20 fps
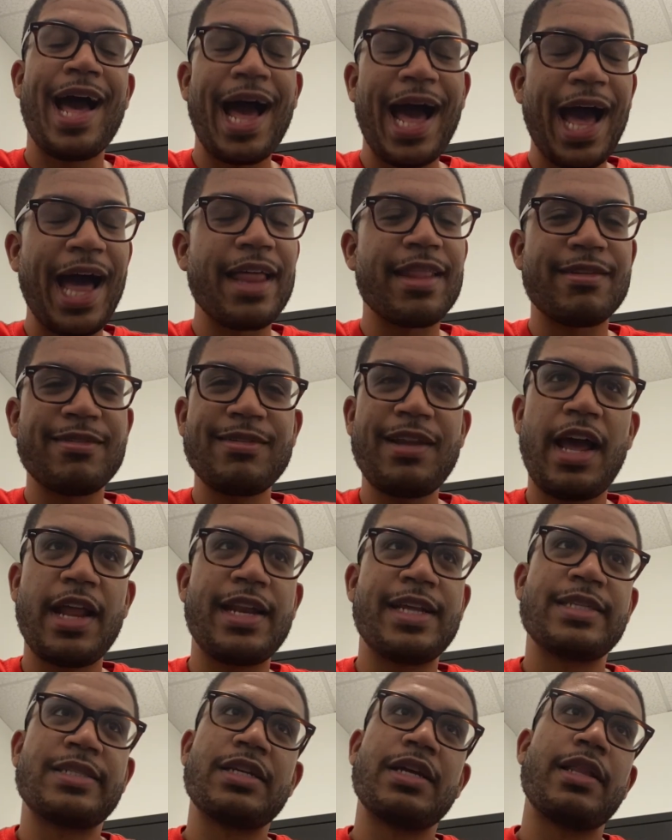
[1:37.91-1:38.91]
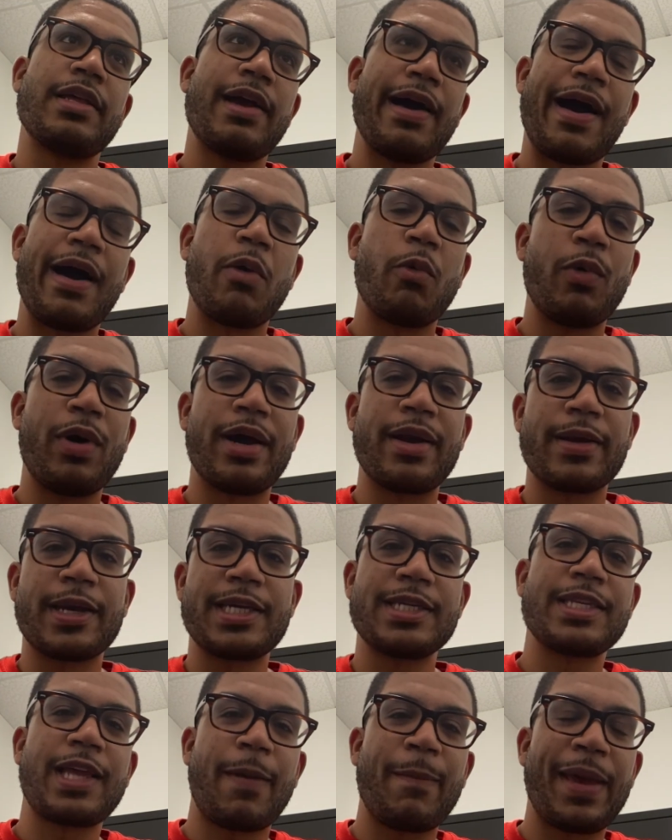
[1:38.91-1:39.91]
Not necessarily hot water,
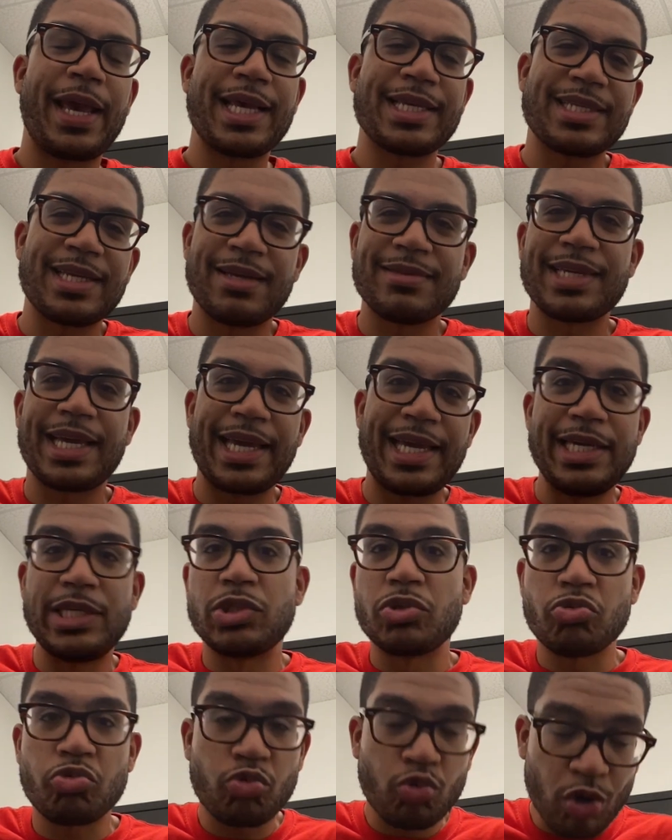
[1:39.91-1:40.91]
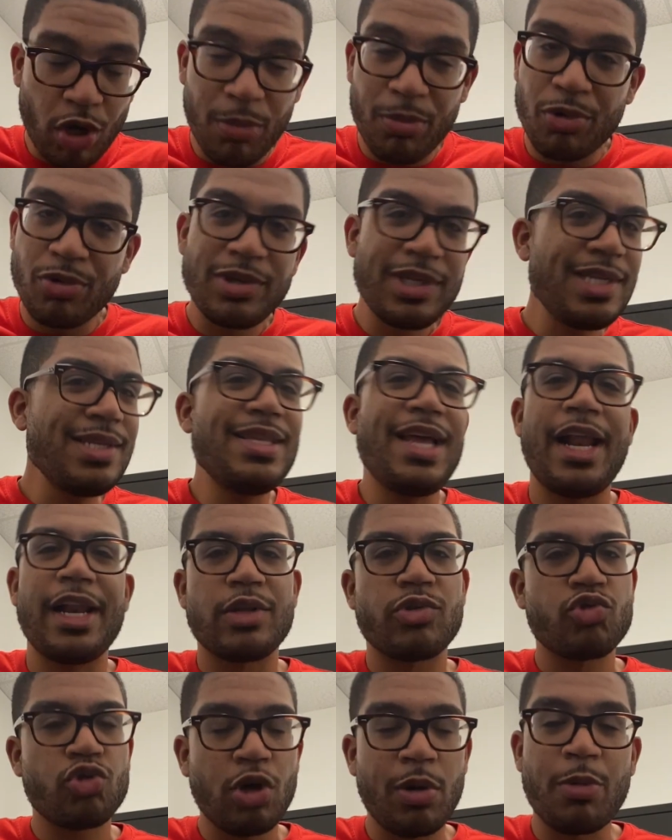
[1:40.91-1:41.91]
because that makes it sound like he's in trouble. He's not
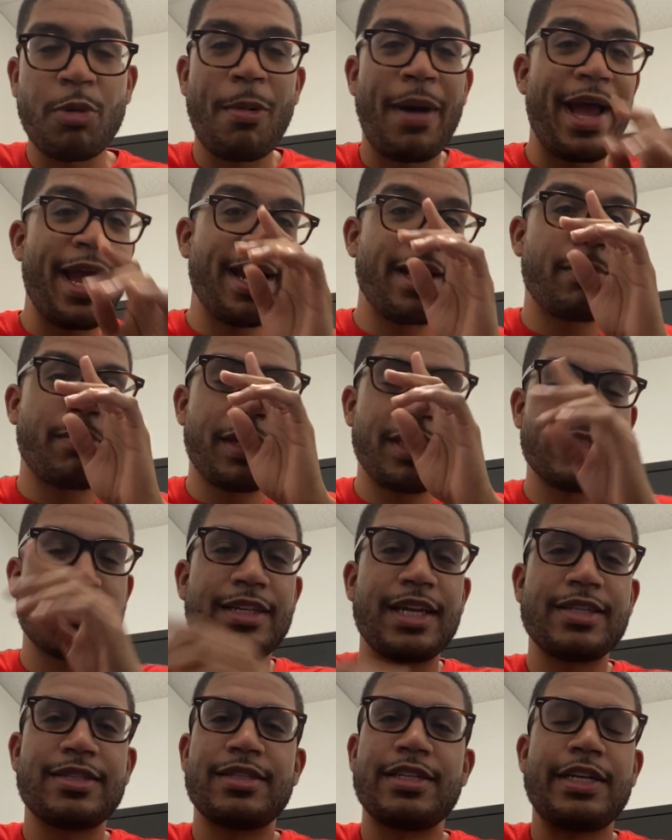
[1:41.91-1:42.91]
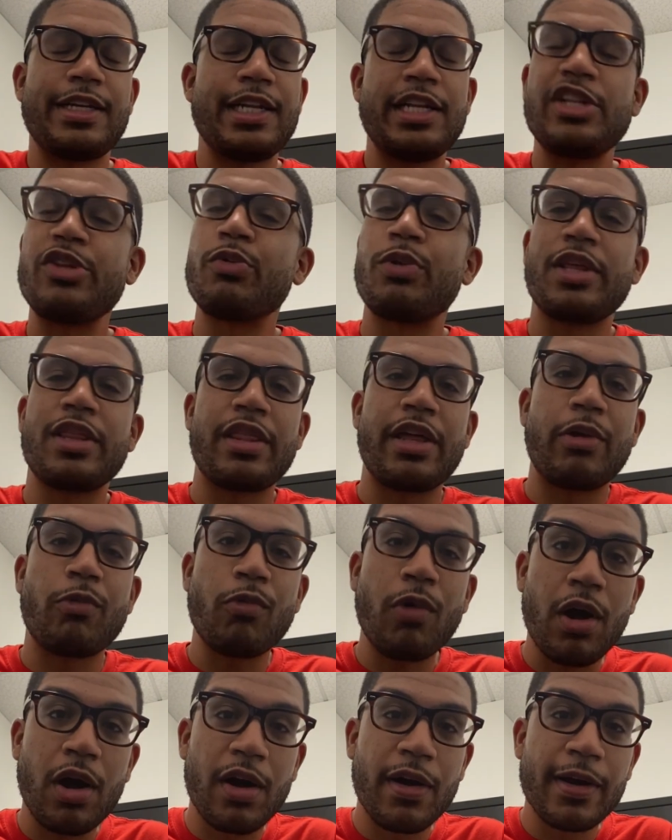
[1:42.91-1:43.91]
in trouble by any means necessary. Didn't do anything
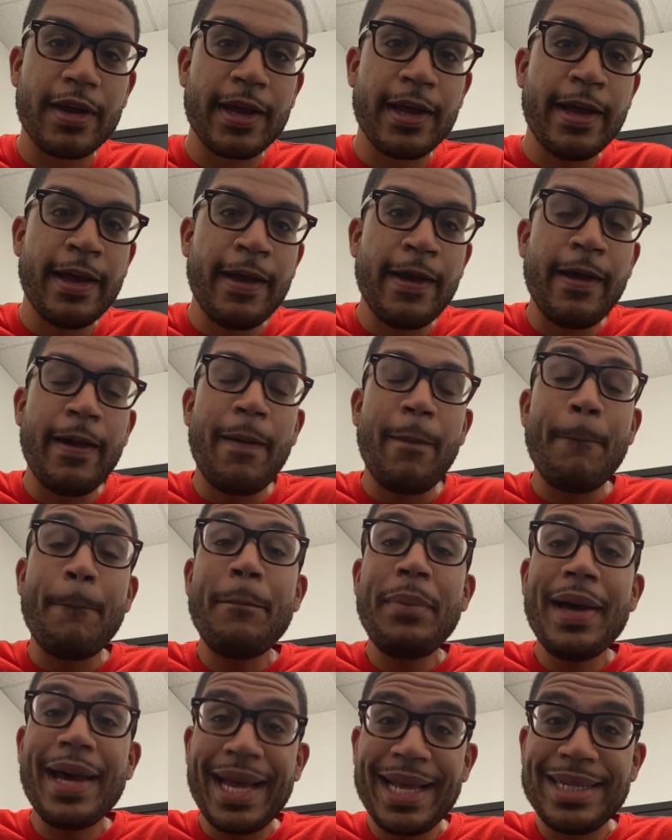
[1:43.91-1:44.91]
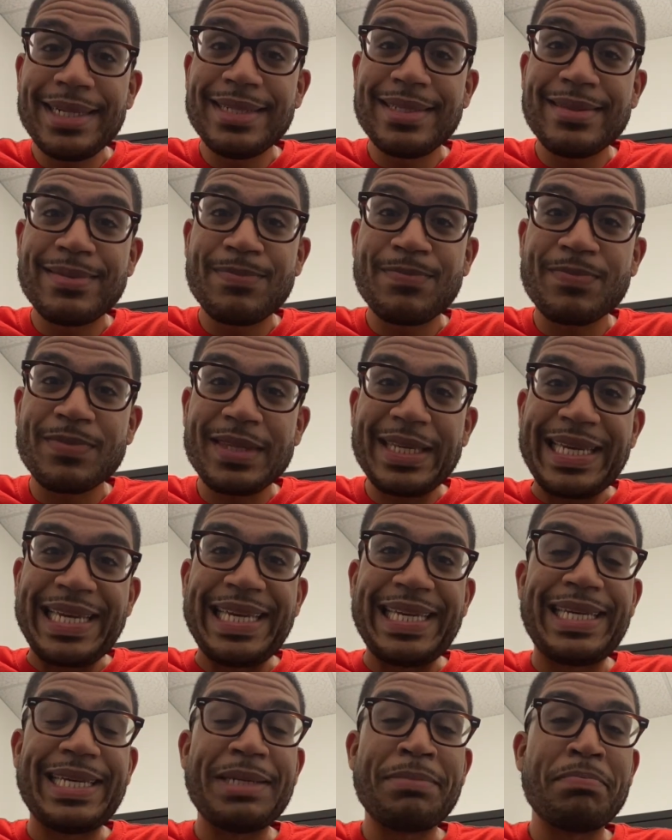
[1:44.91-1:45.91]
wrong, but
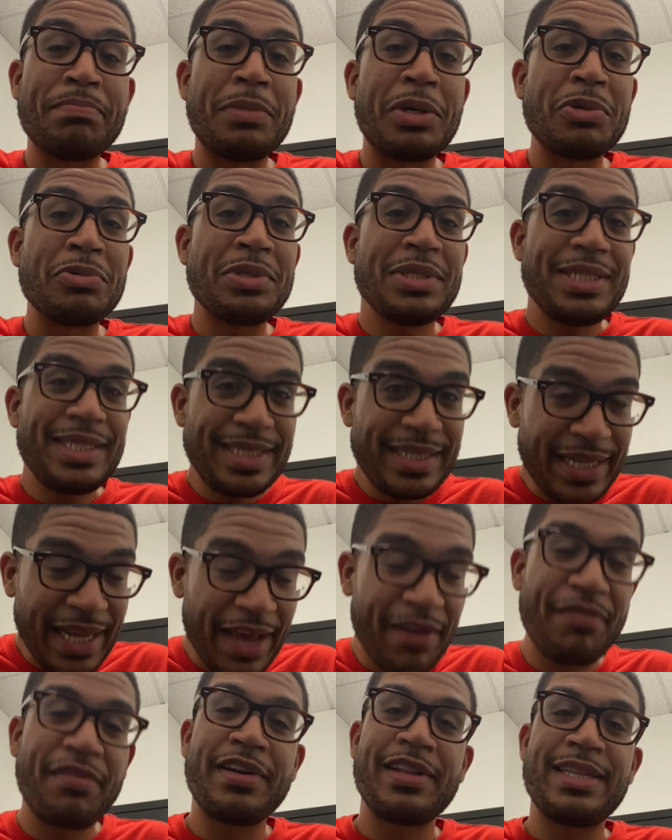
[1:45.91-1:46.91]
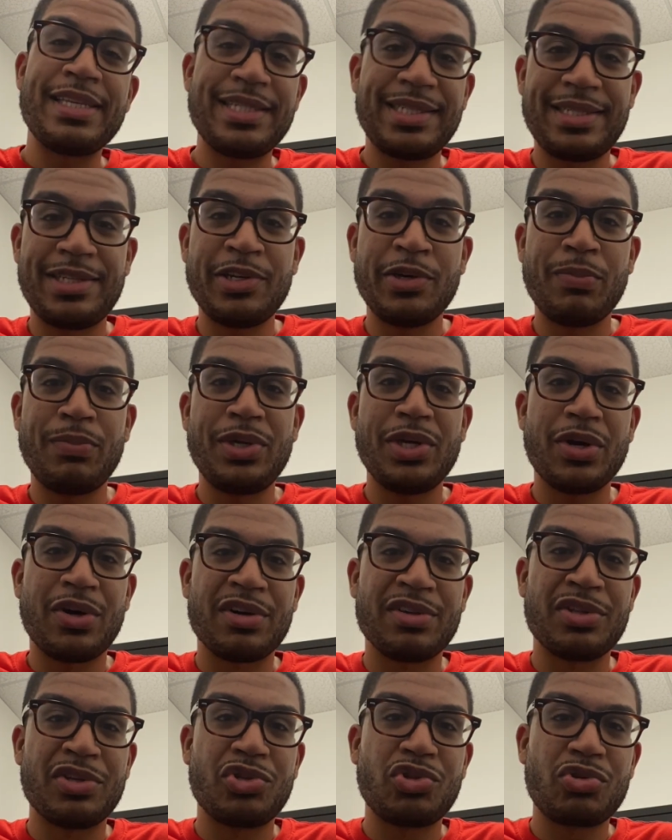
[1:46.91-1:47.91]
he could most definitely still be
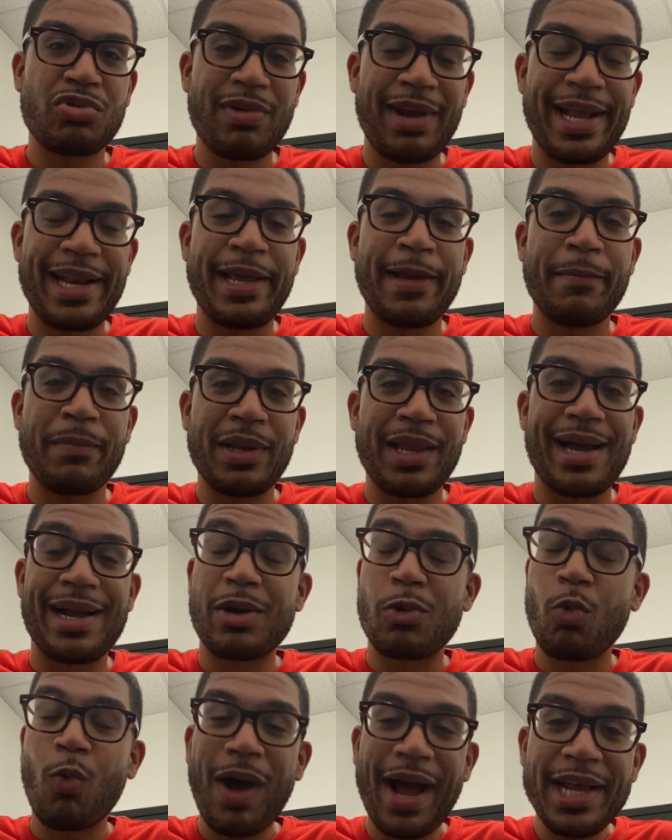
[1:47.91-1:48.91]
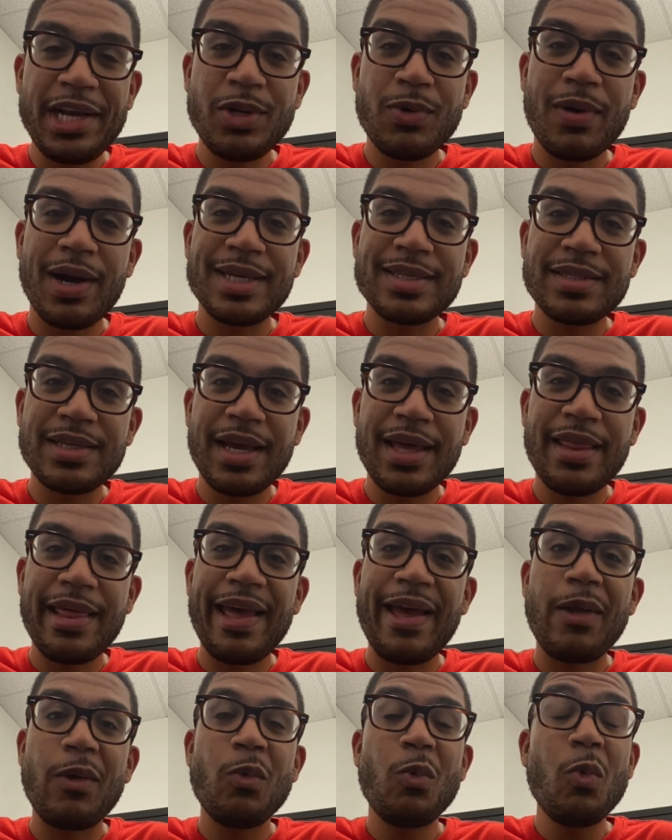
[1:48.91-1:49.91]
on the trading block. Why do I say
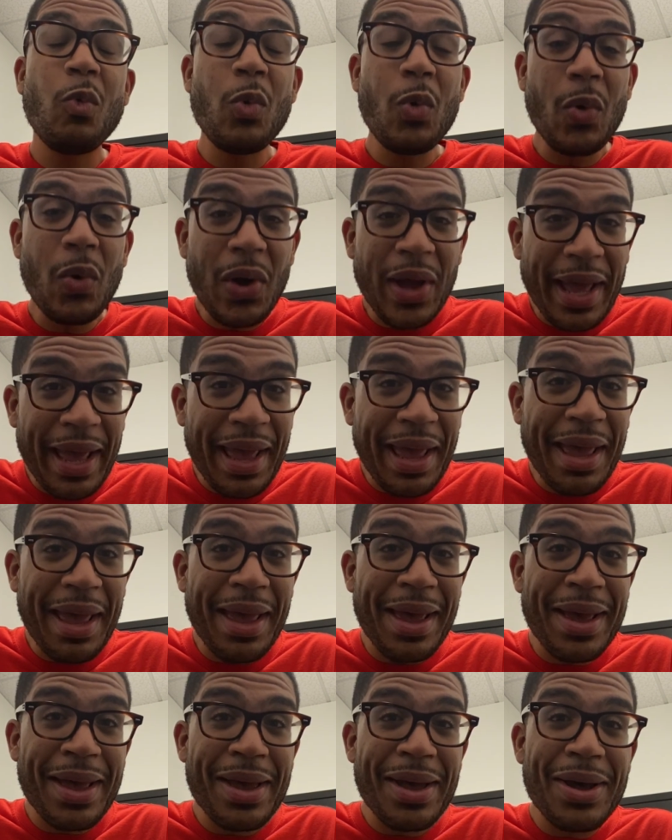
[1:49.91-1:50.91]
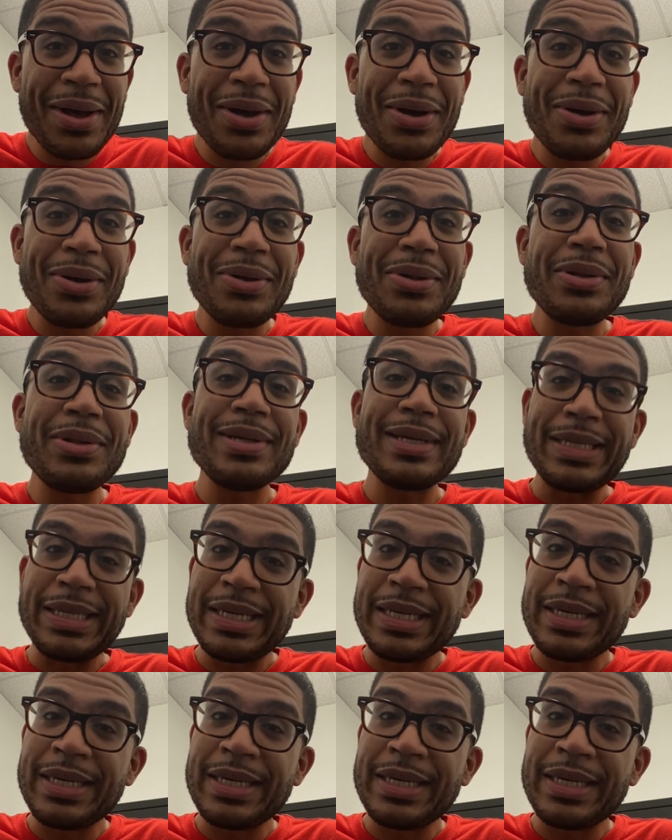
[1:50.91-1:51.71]
that? Well,